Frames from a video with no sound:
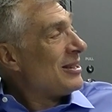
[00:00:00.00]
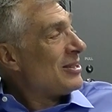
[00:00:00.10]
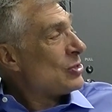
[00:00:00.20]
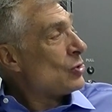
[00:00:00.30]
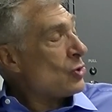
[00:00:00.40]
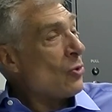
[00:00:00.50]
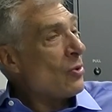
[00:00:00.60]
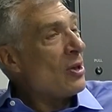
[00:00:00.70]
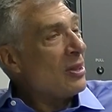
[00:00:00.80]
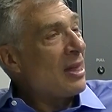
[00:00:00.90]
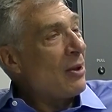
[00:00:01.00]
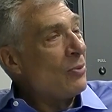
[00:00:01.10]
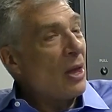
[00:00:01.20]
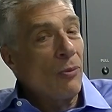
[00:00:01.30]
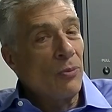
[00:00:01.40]
So
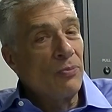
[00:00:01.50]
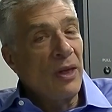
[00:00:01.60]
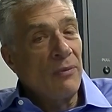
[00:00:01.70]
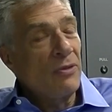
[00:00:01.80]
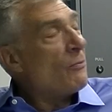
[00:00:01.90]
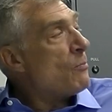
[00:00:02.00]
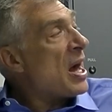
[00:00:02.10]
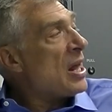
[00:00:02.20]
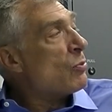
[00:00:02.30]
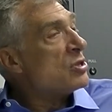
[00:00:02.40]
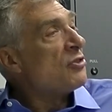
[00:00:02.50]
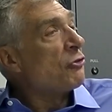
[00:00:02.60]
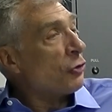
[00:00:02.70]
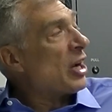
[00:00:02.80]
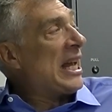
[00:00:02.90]
the money was
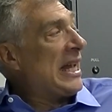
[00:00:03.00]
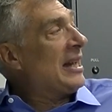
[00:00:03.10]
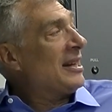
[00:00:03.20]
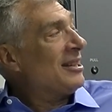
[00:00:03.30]
free.